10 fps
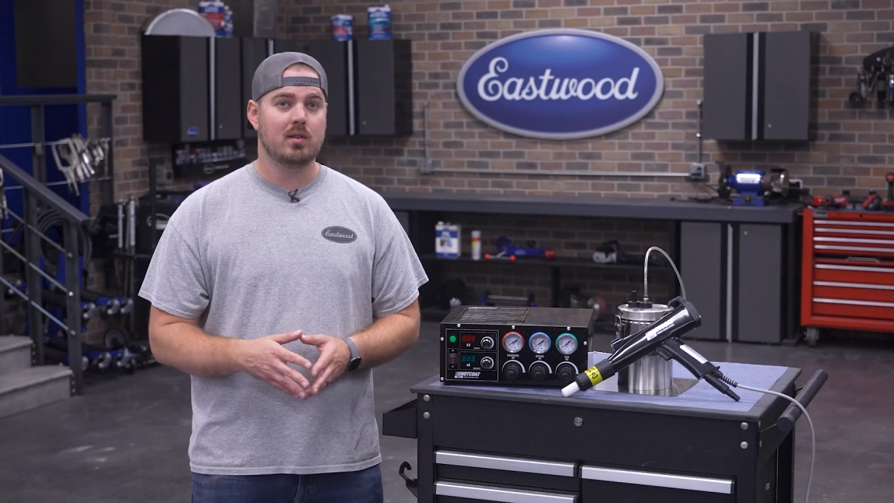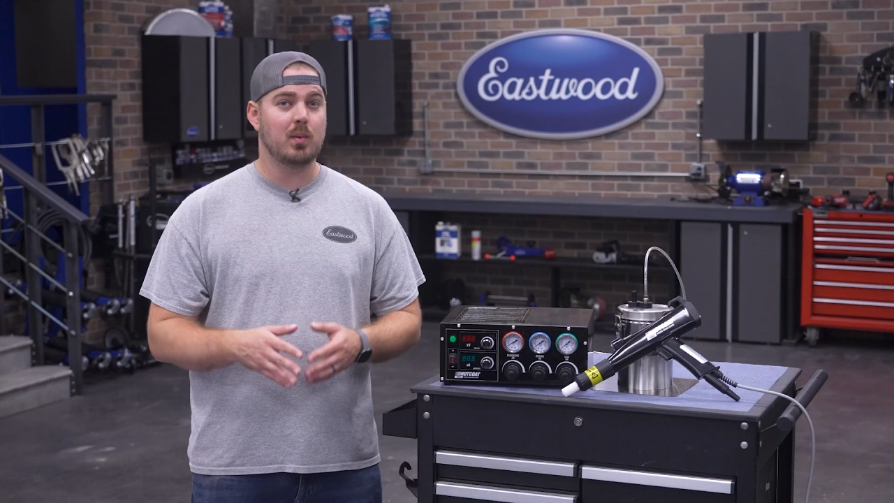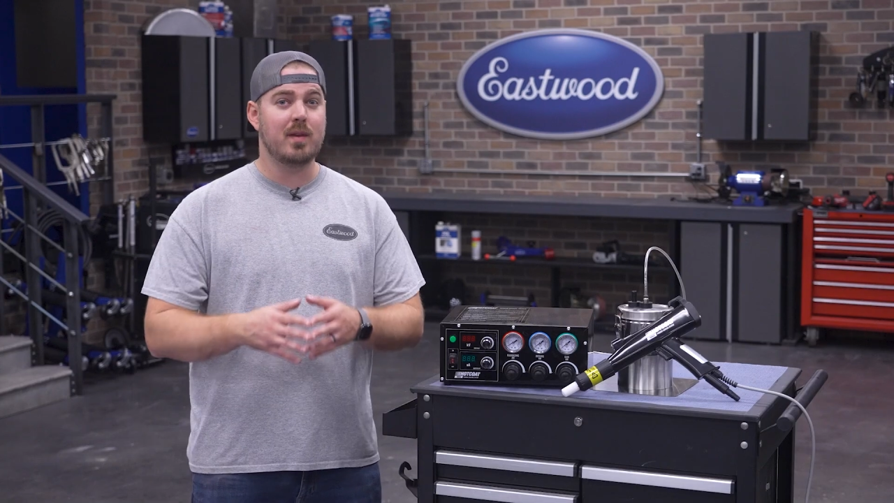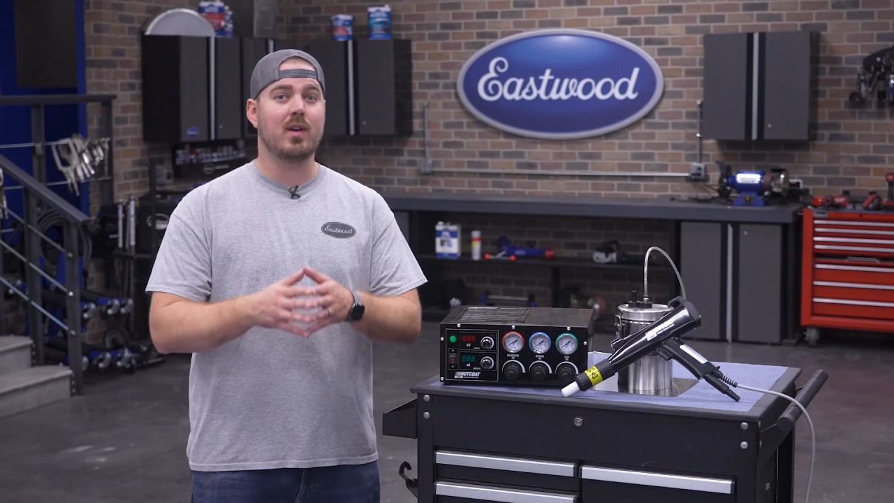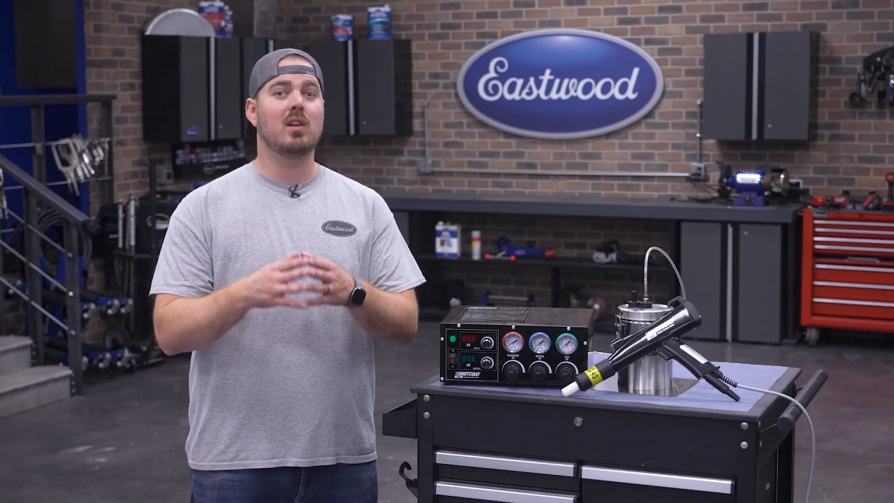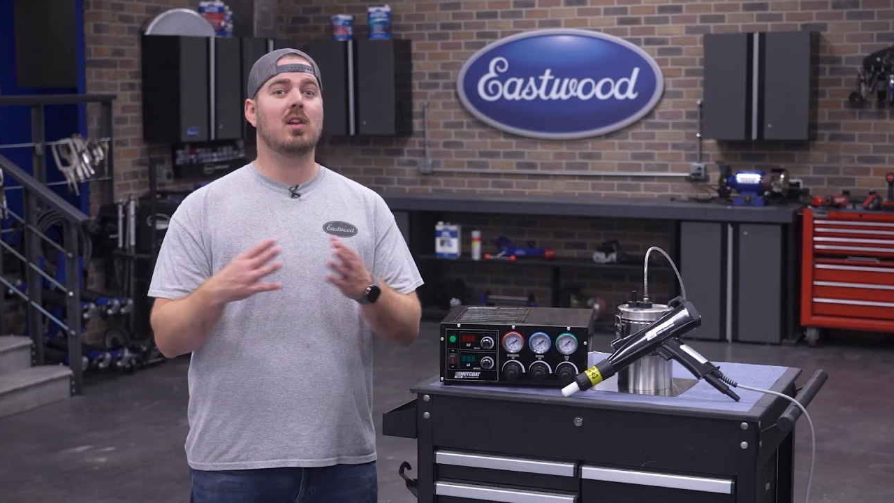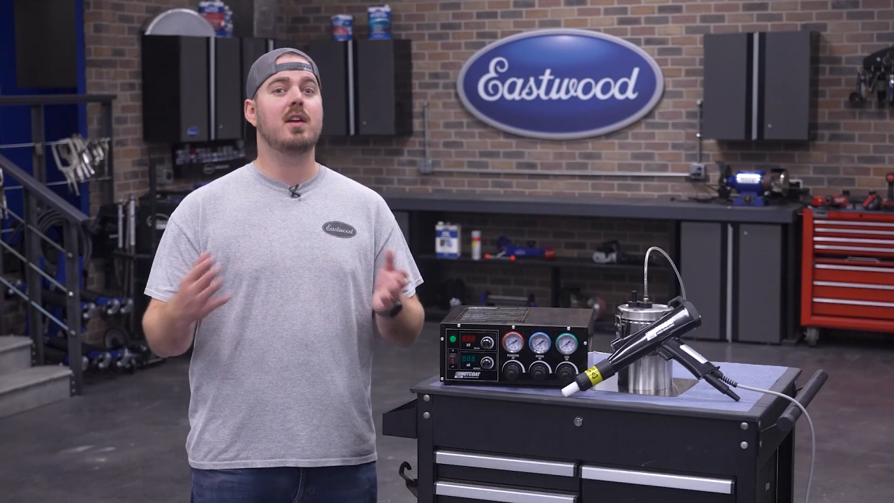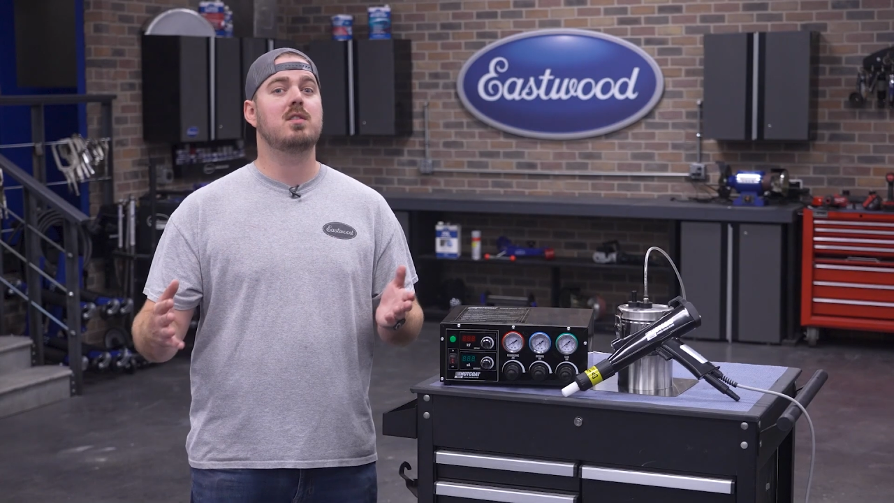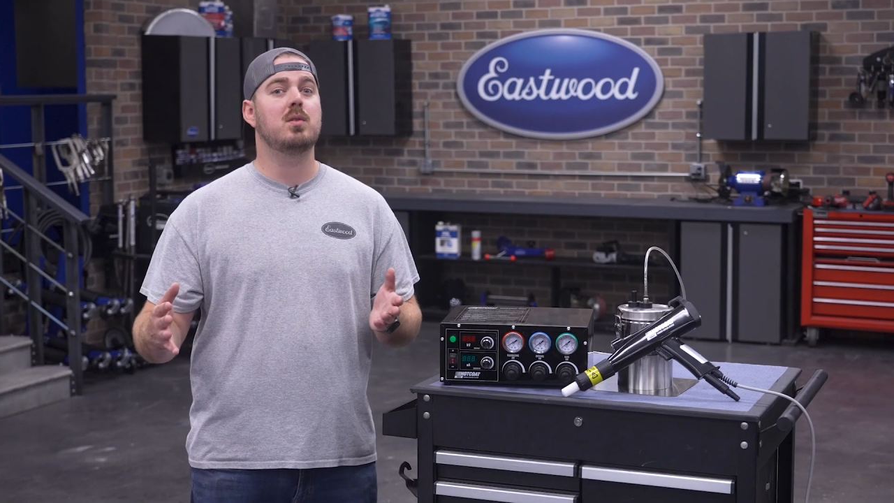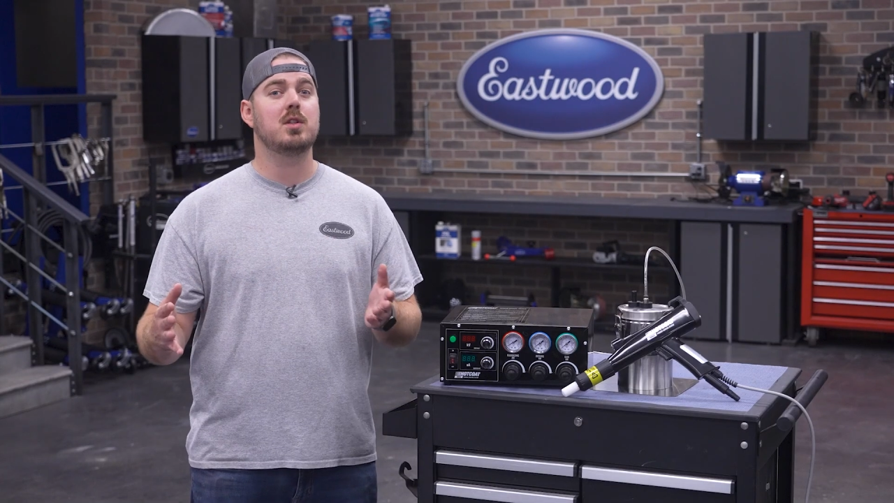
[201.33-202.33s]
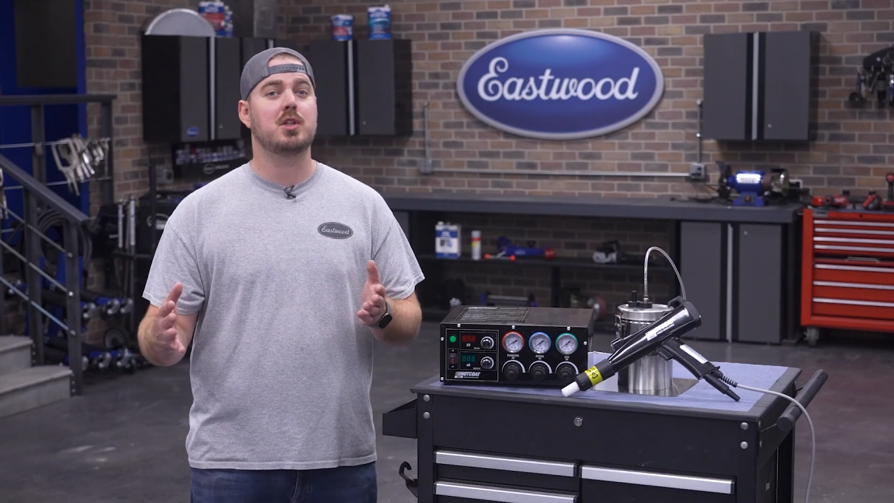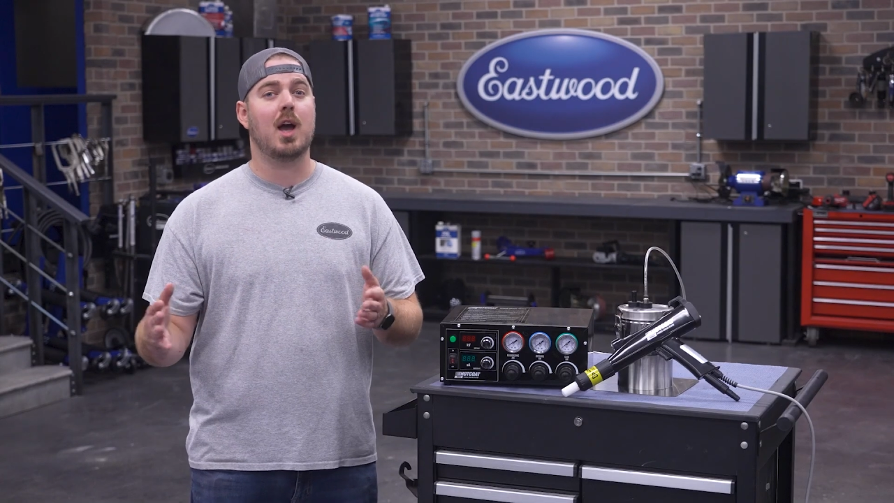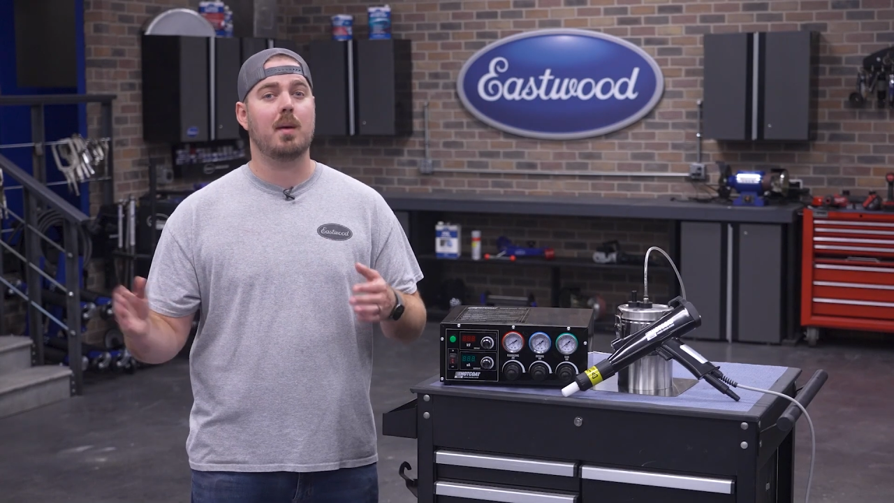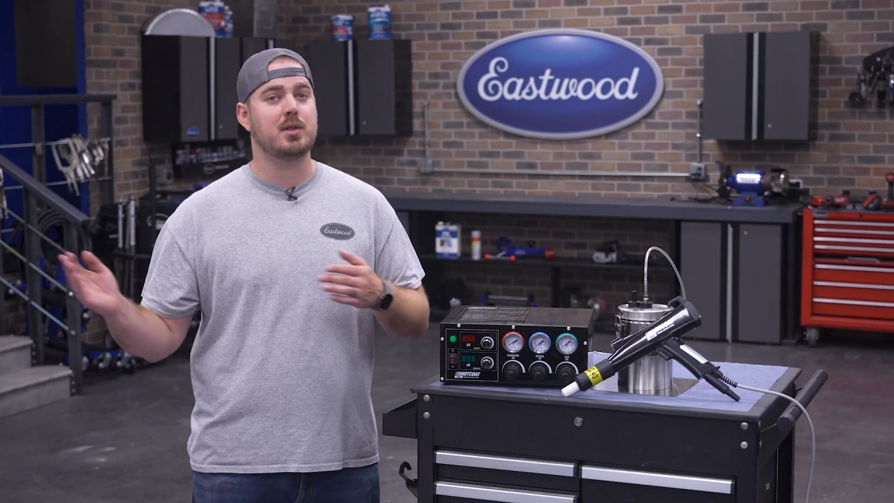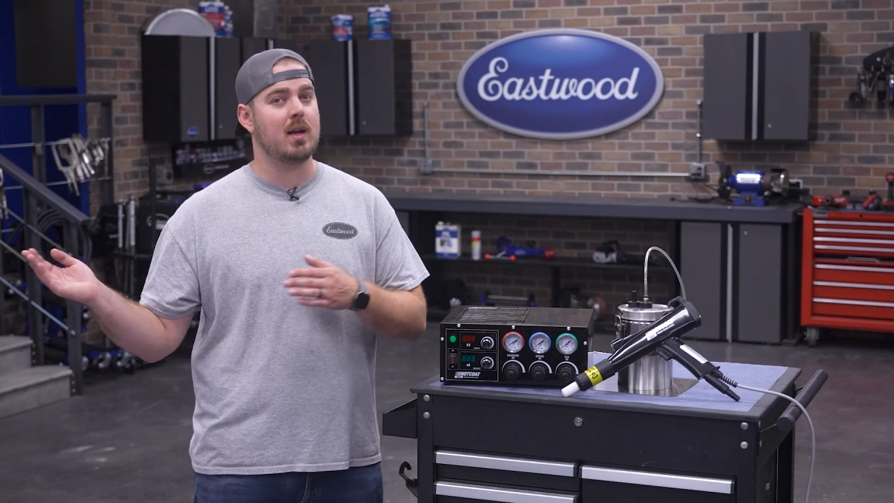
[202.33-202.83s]
so even a light duty
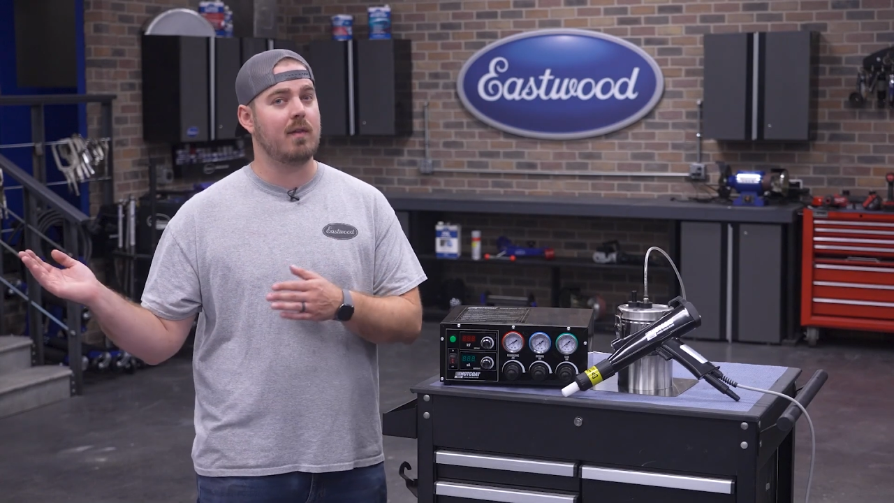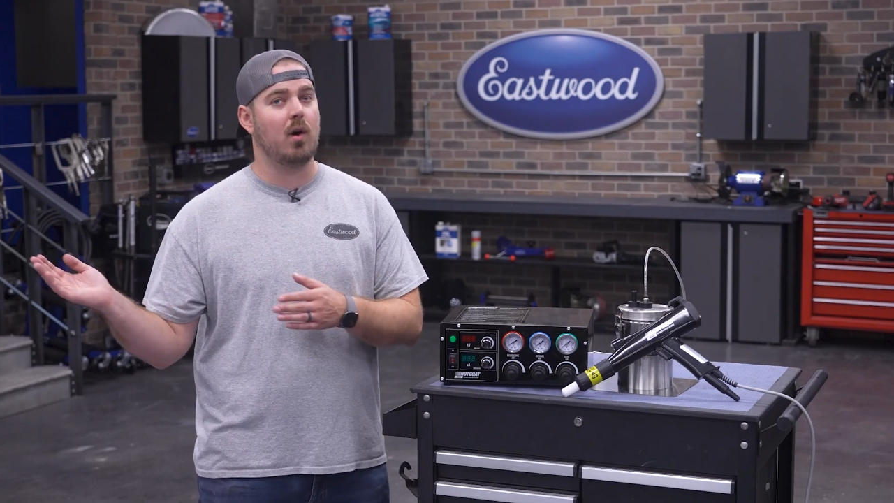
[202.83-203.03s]
shop should have